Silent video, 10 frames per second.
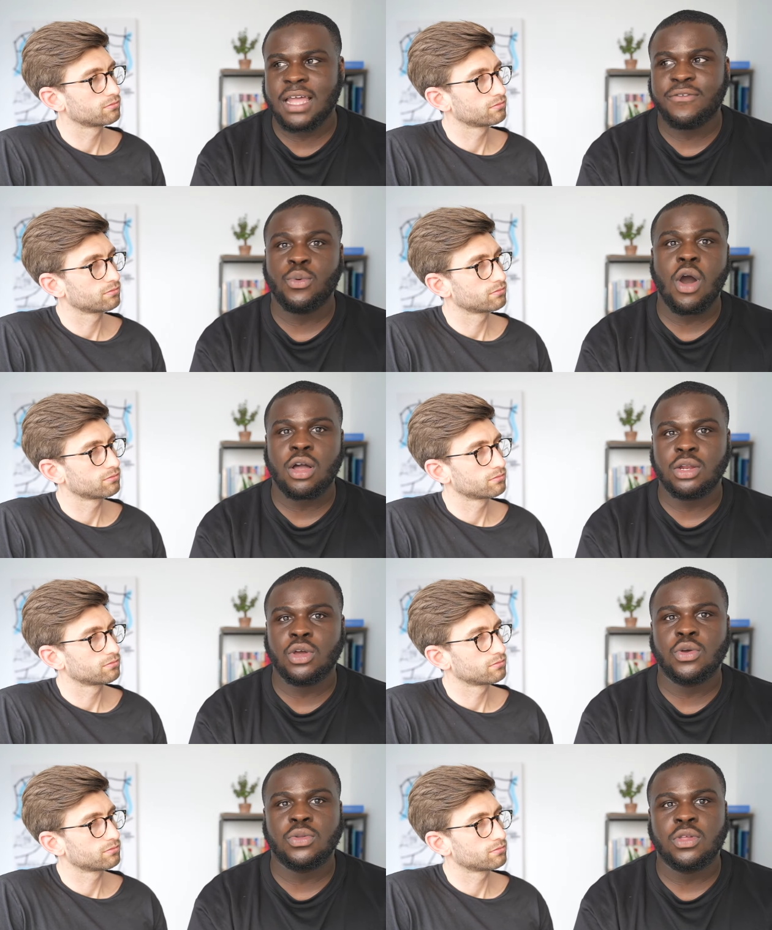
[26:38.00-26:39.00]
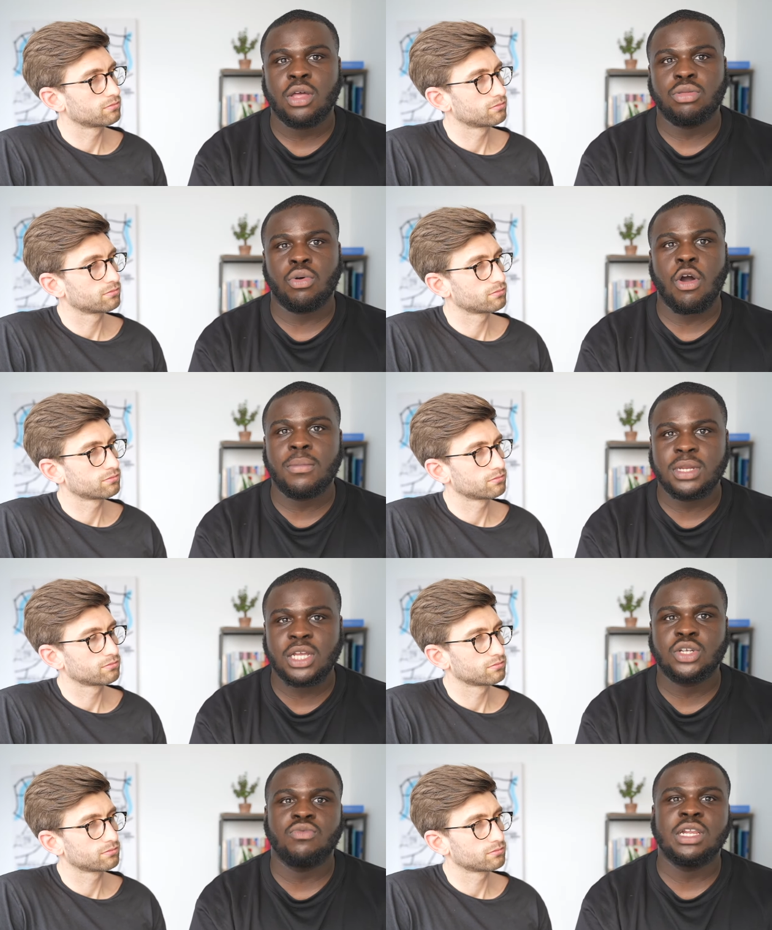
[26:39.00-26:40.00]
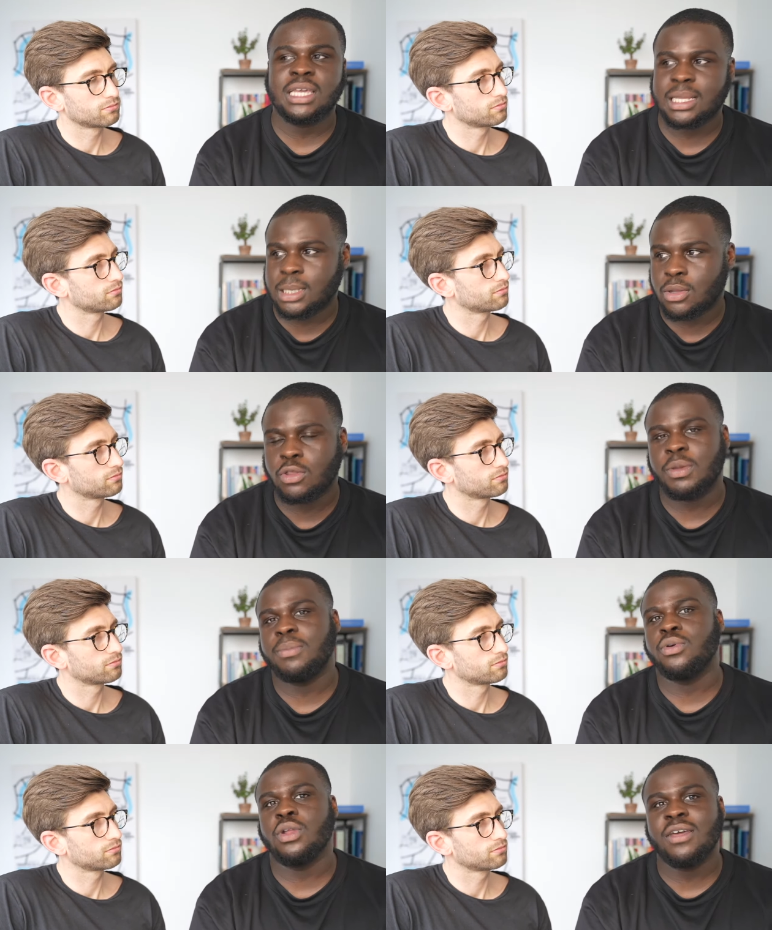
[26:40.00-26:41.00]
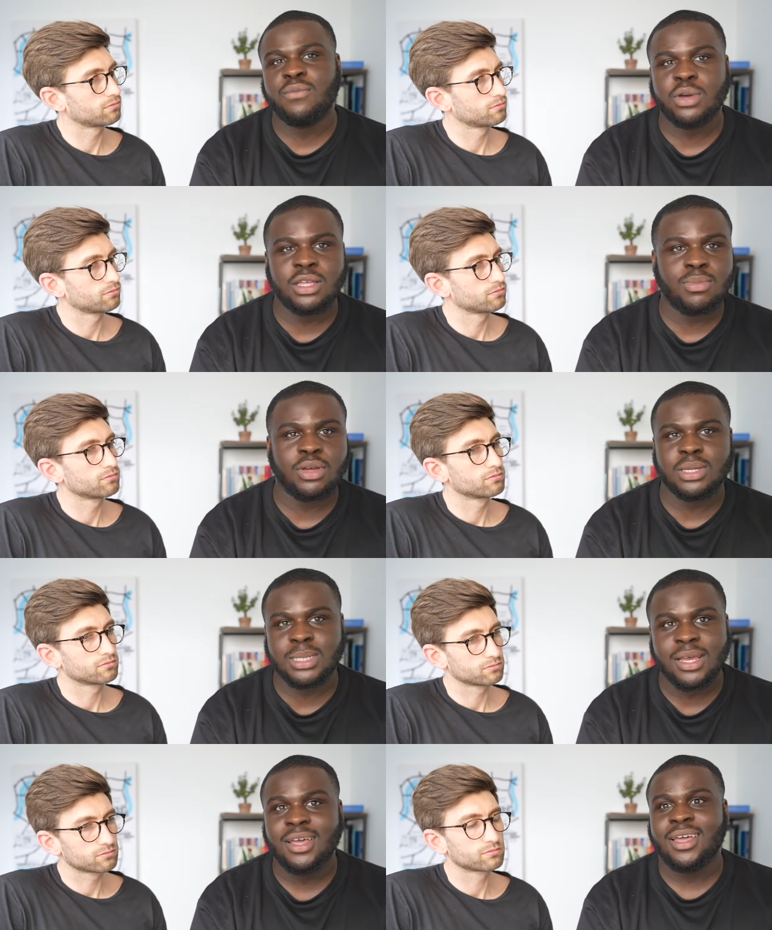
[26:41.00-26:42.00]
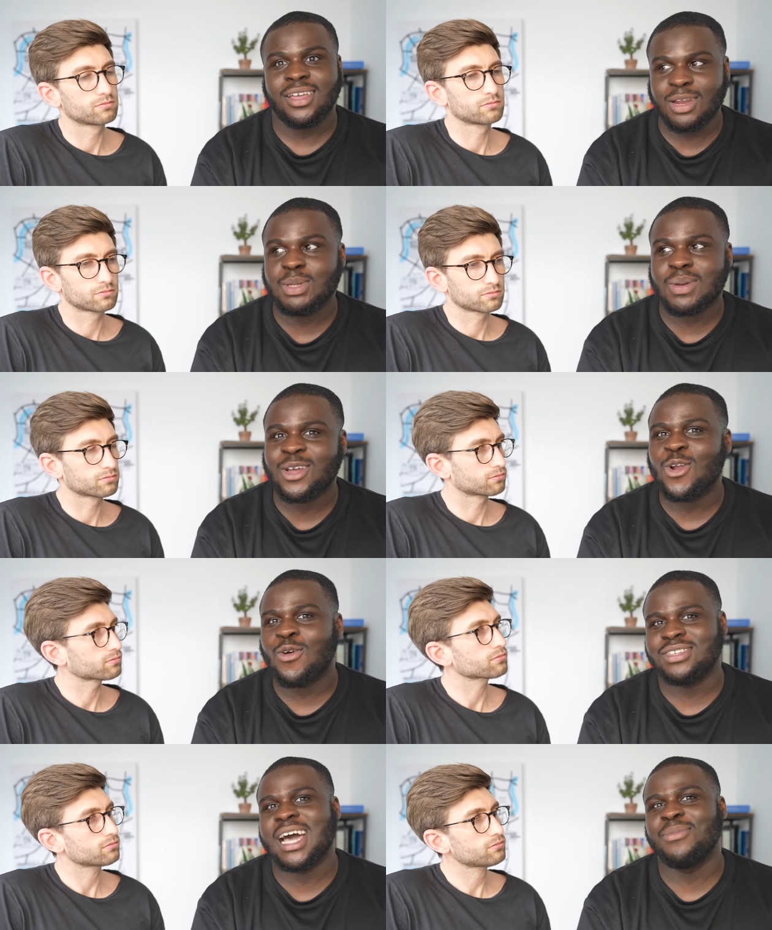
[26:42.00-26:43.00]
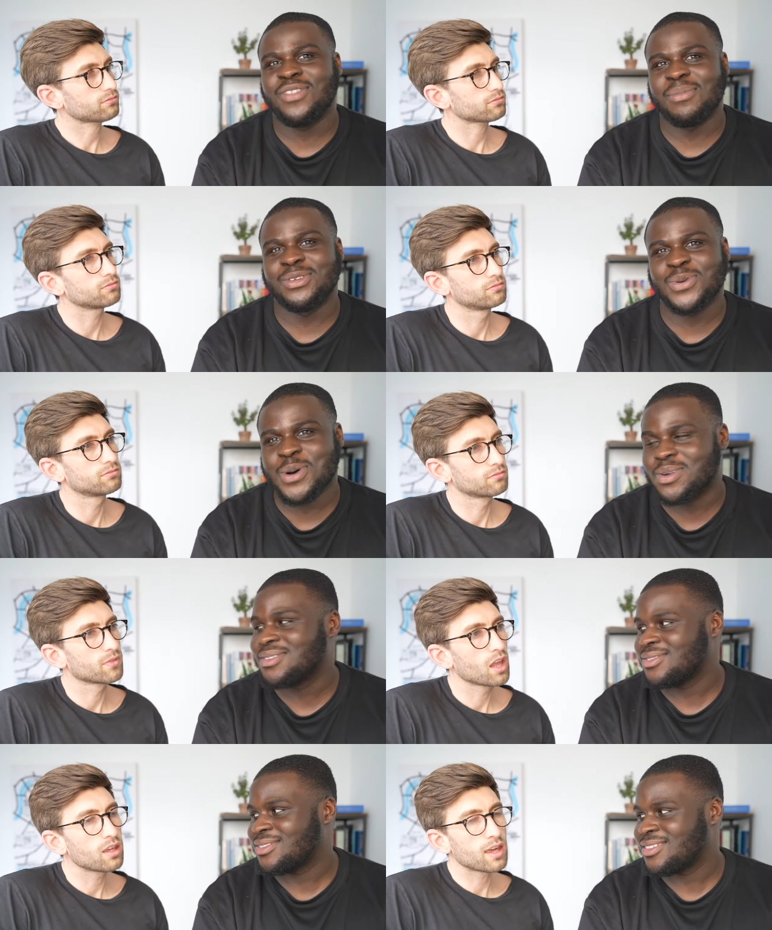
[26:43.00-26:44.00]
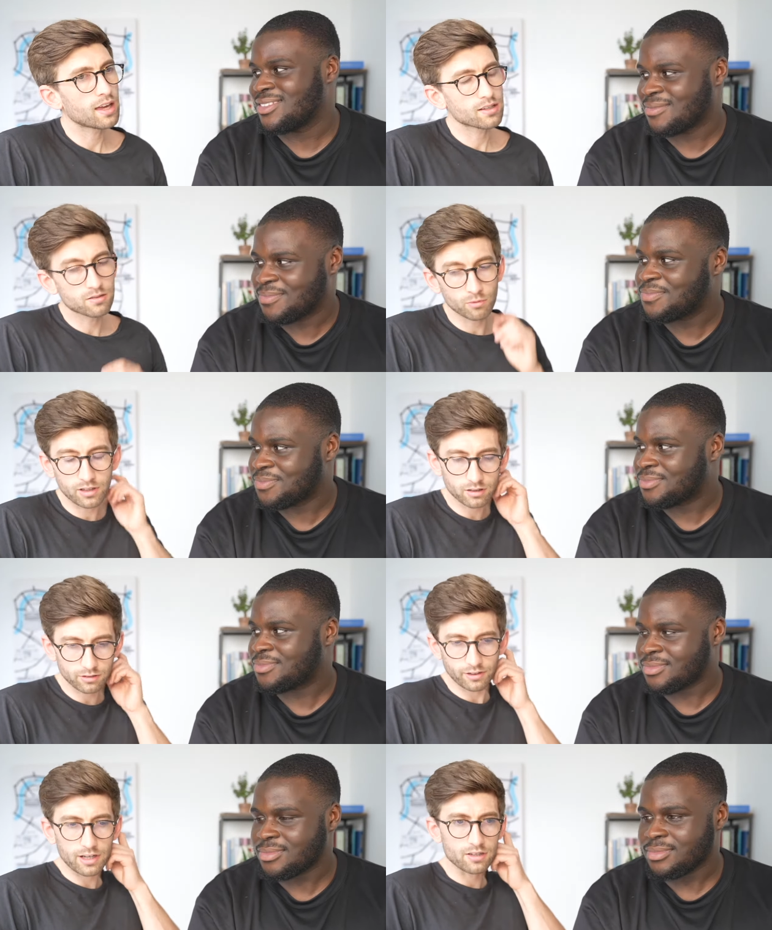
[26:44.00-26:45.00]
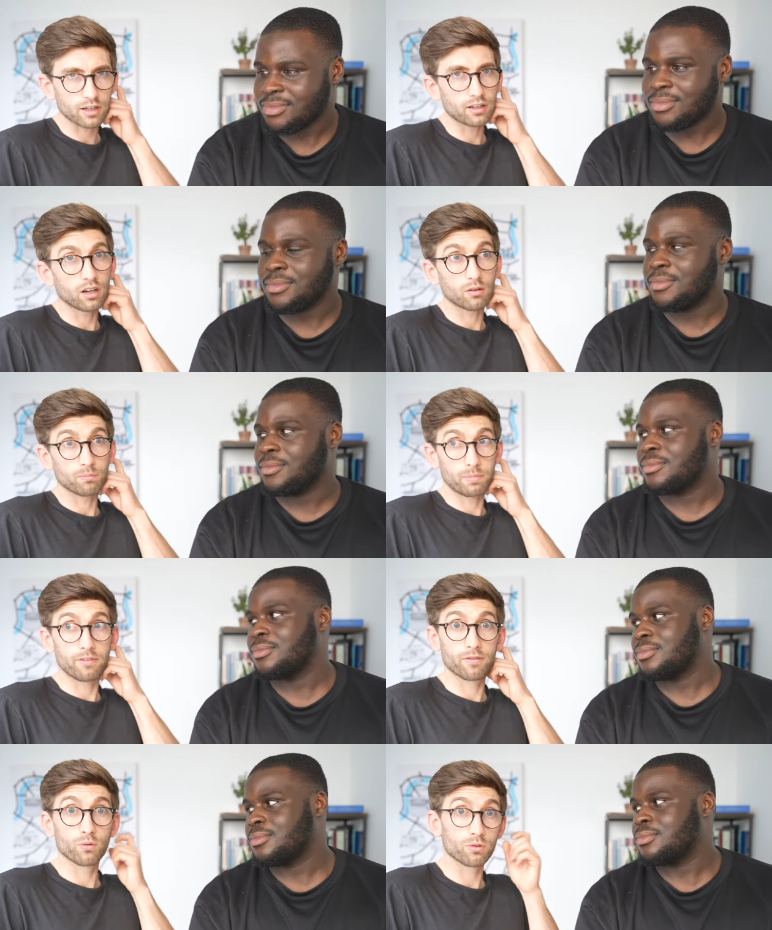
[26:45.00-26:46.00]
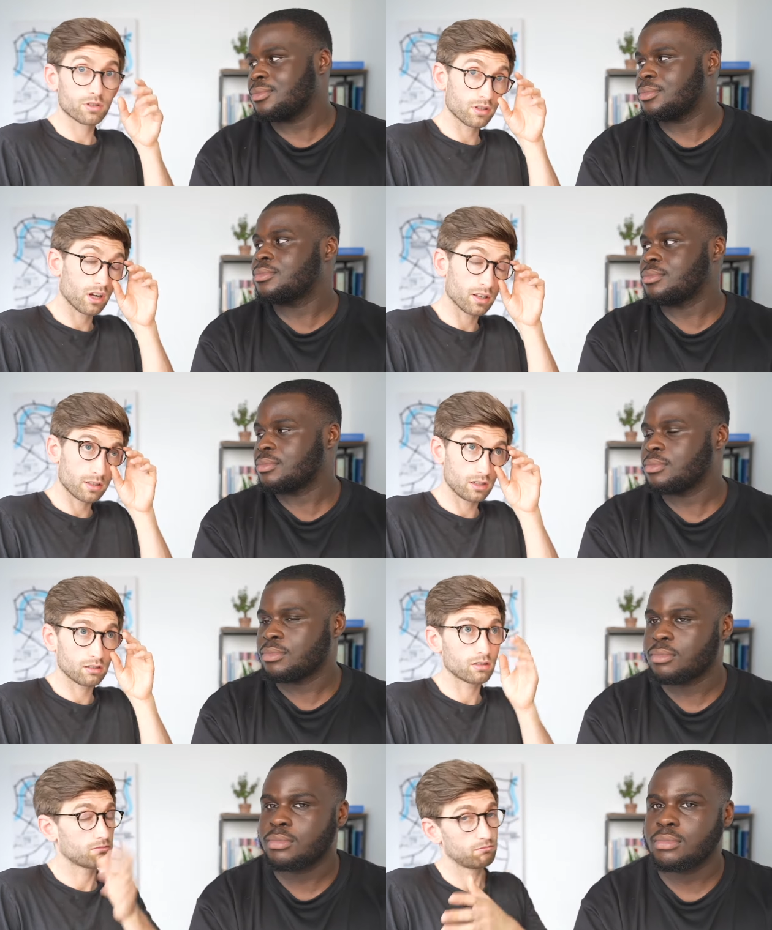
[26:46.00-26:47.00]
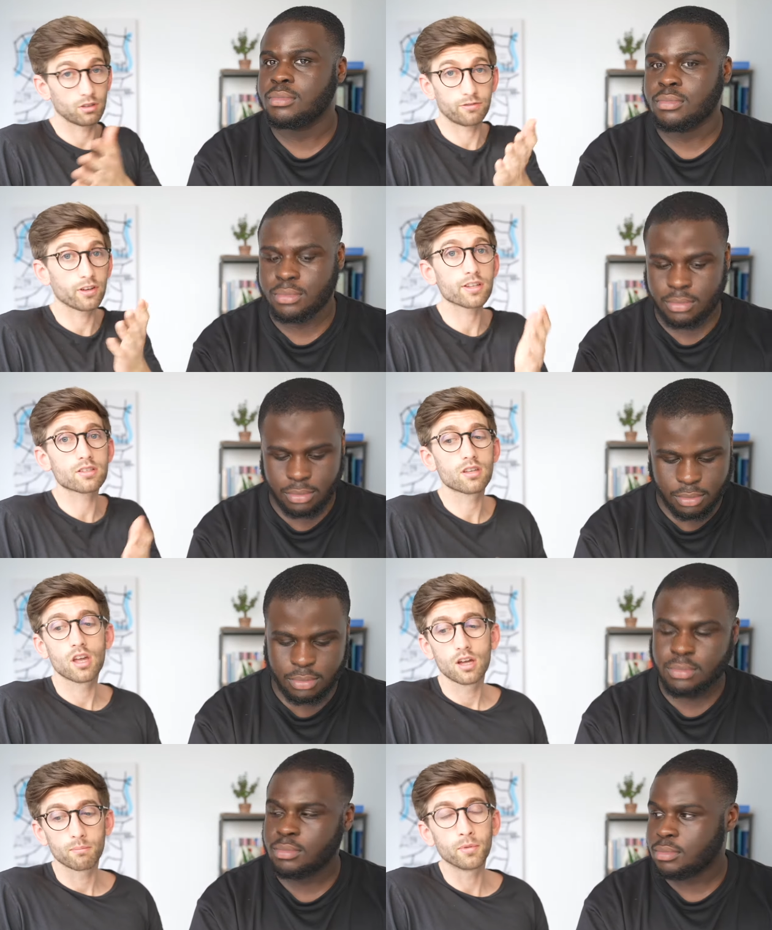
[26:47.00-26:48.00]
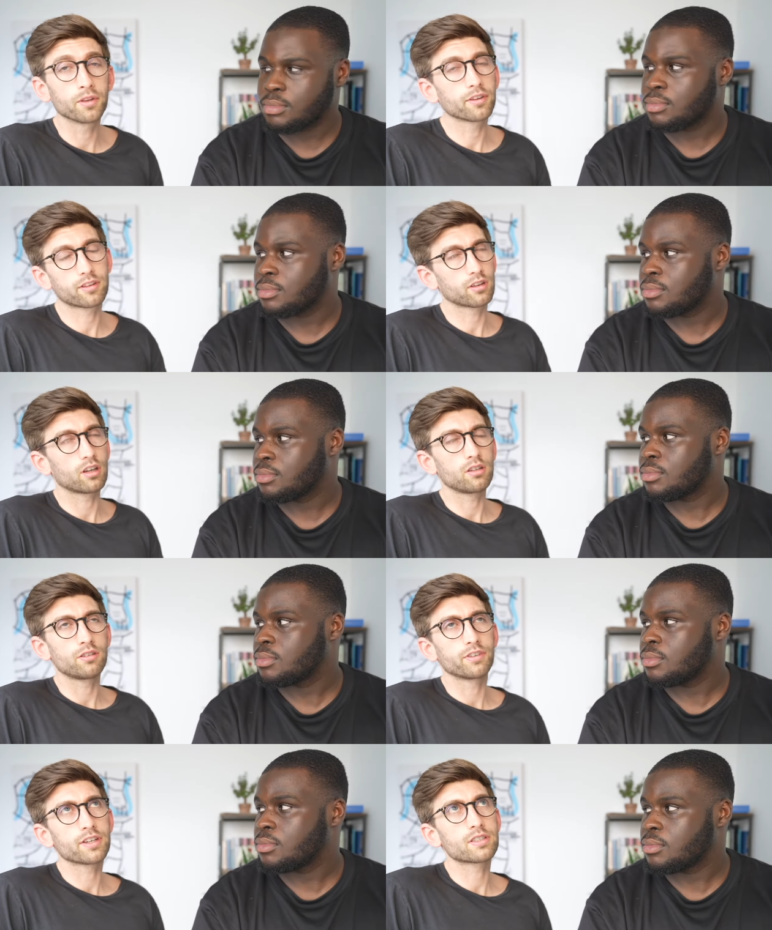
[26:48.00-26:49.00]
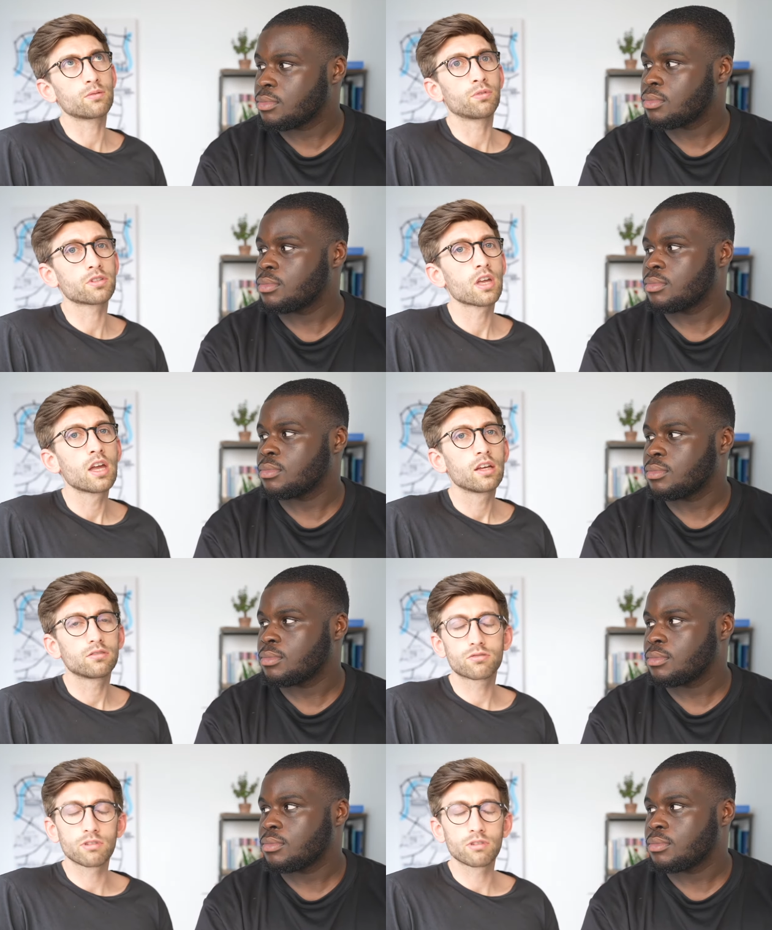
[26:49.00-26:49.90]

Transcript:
Speaker 1: that. If you are going to go through accommodation, really get to know the people you live with, because you're going to be spending a lot of time with them as well.
Speaker 2: Yeah, some really good advice I got before starting my first month at university was just